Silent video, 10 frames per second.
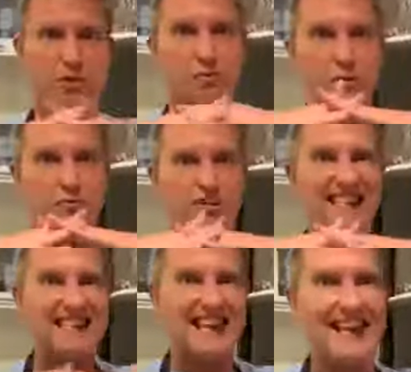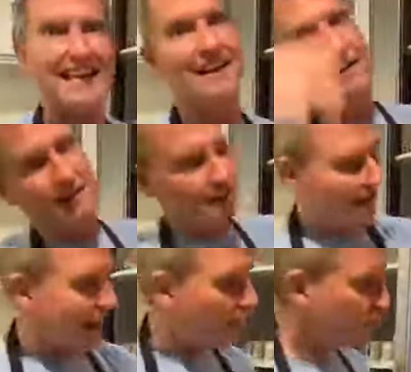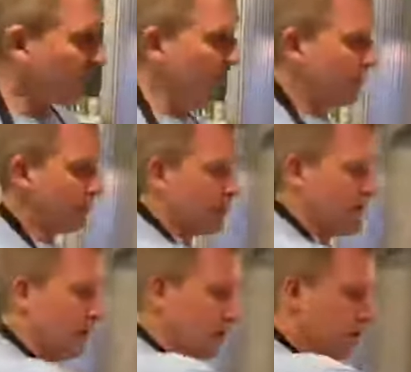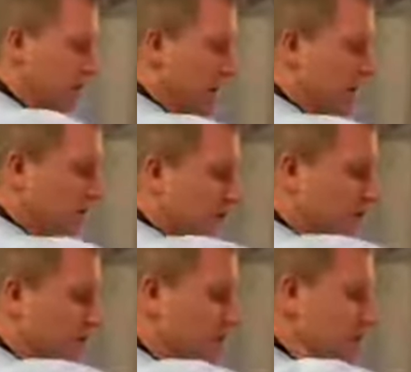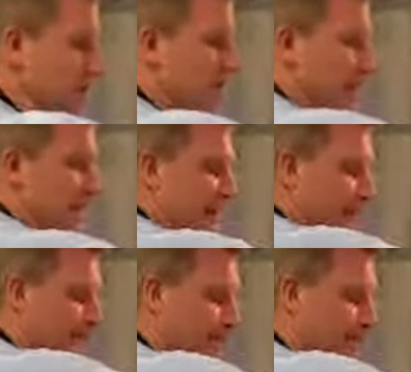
sometimes we're in sync. Laughter, love, harmony, whatever it may be.